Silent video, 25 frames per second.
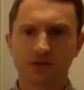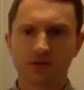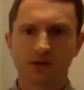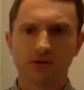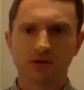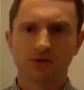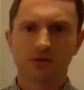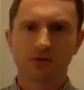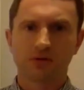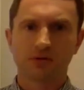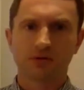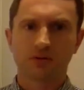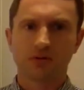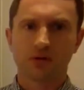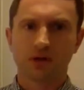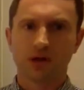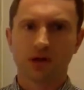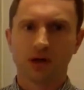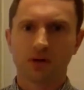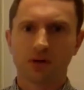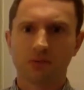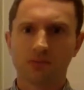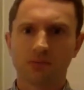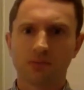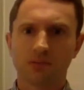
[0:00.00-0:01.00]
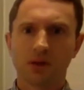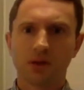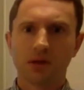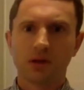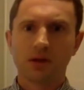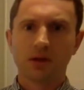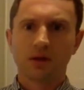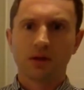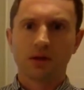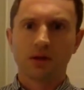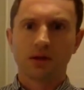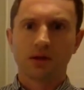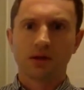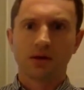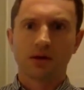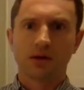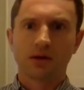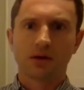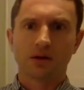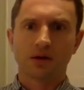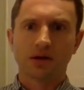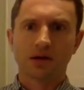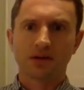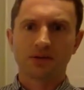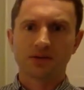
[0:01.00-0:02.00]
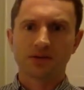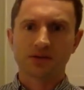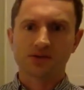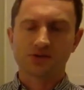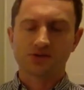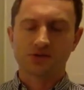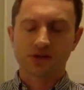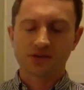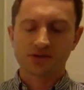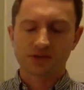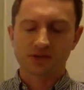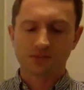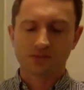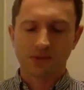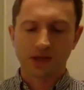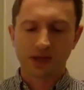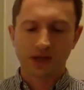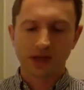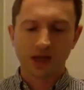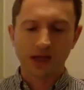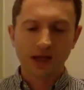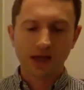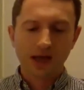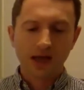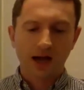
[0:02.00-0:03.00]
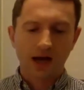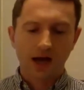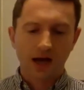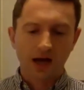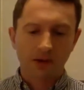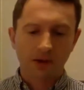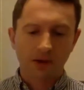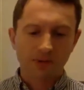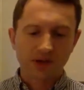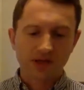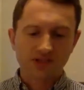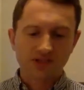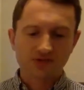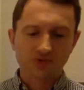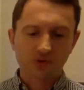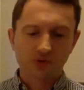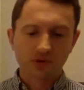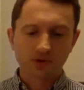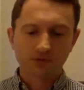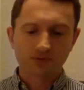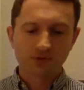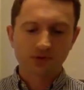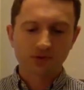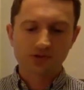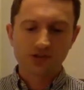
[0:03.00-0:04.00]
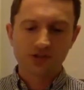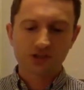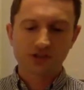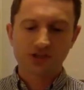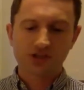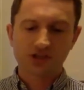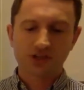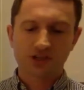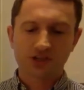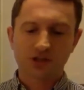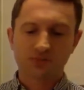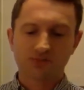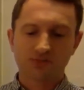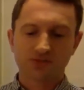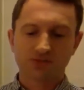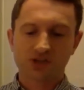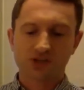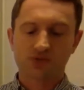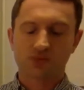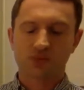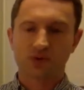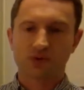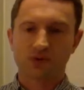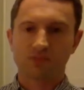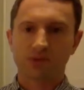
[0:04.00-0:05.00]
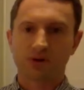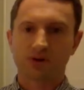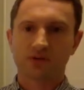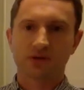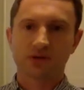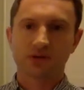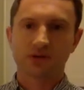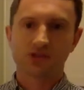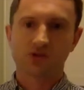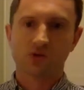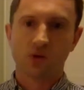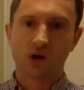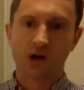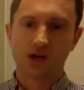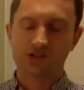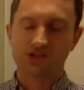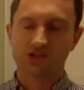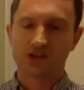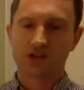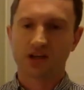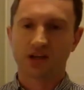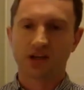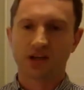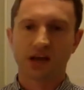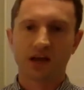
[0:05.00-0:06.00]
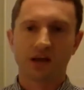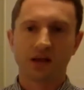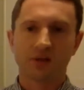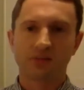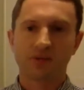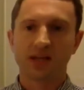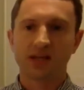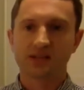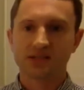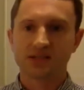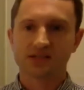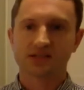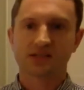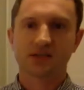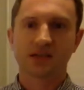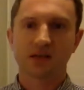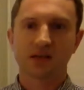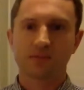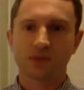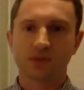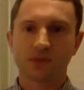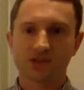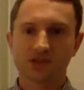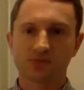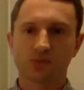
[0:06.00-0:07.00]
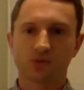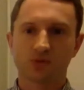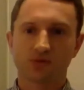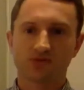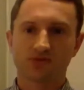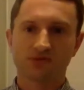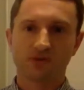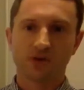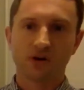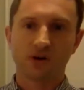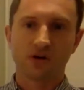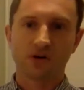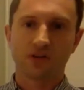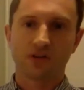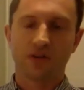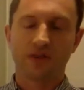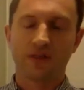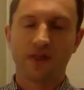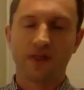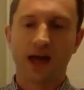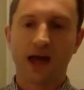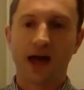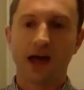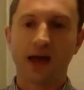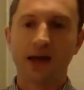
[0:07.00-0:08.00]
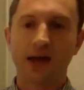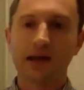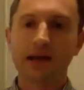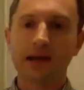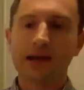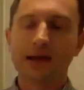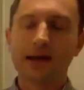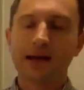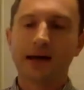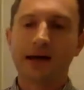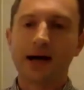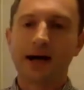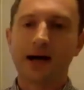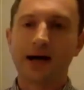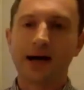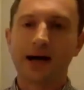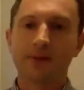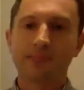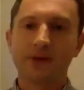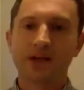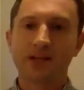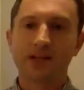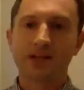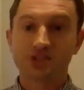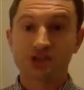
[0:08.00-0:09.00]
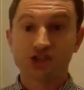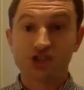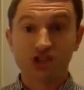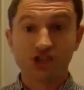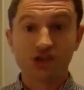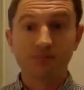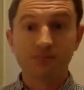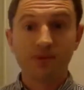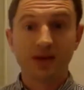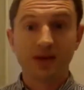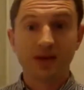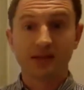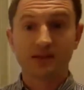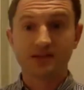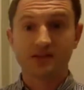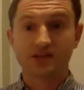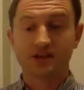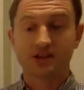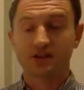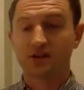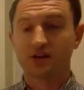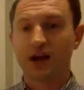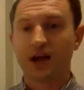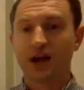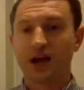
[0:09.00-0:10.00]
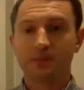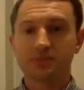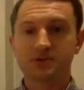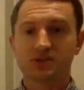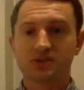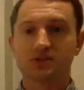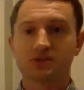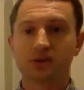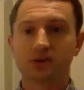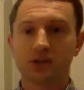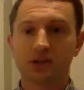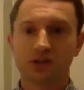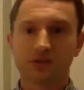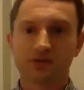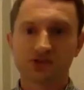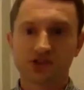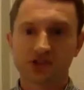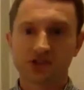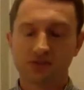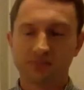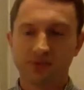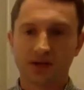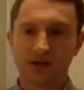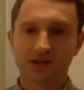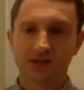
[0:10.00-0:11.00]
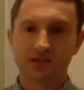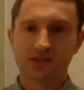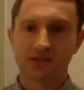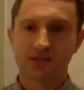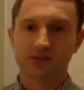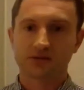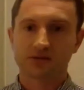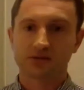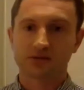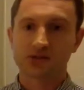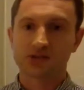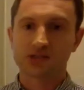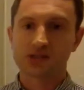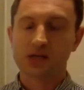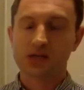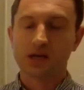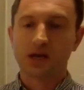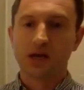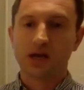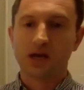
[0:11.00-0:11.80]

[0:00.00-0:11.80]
you'll get this recipe. It's for a roasted chicken breast with butternut squash and kale. I mean, it doesn't get much more fall than that. It's a sheet pan dinner. I absolutely love sheet pan dinners.